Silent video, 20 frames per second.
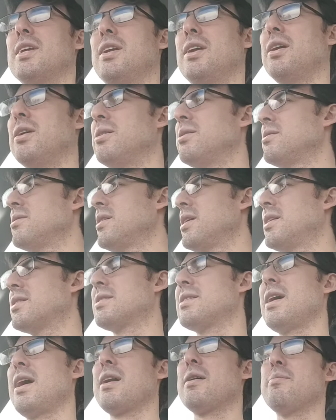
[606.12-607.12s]
you know,
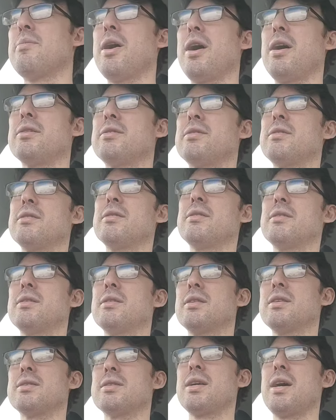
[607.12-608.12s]
it's not about
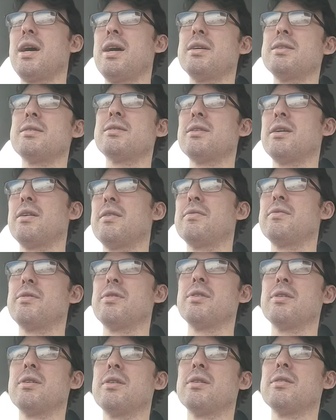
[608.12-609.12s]
the size of
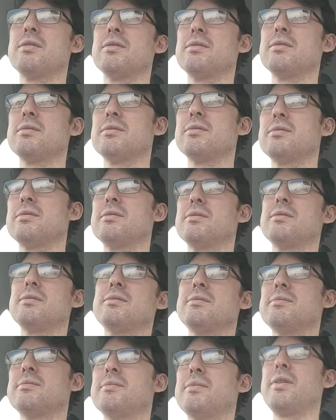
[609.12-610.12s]

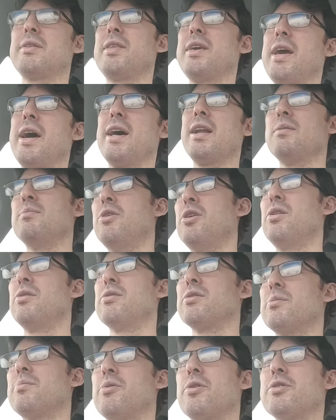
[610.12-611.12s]
the animal
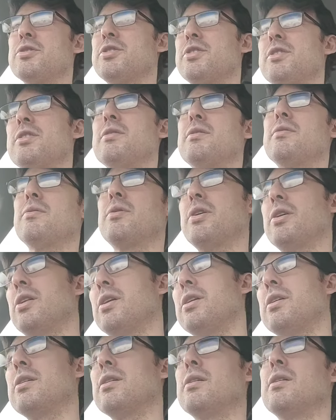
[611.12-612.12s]
or the person,
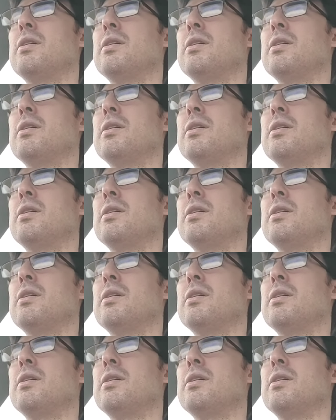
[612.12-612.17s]
really.